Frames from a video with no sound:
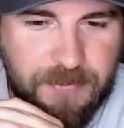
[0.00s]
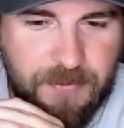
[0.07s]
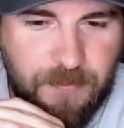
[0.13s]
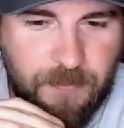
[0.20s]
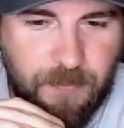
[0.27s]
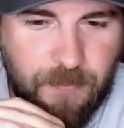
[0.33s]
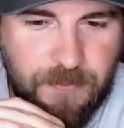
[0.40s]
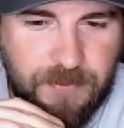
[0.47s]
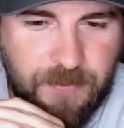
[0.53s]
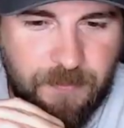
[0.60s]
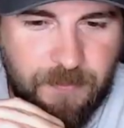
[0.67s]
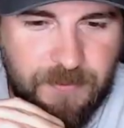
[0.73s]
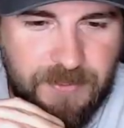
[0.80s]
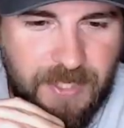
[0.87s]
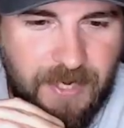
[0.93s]
Going to order some.
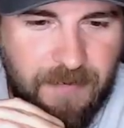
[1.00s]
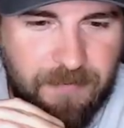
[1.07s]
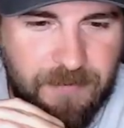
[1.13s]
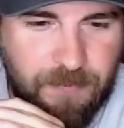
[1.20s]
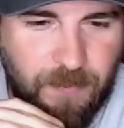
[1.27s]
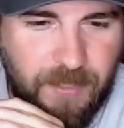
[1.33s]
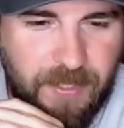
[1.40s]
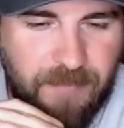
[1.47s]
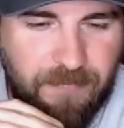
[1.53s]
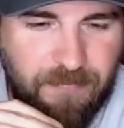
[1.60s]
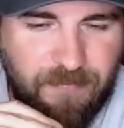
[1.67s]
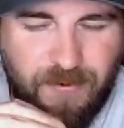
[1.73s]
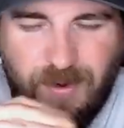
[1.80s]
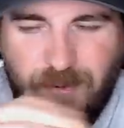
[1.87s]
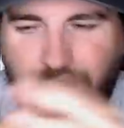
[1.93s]
What's the average weight of a
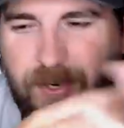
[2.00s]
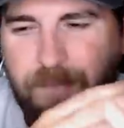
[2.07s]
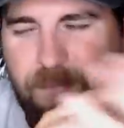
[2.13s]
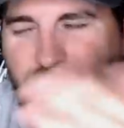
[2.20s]
frog bait?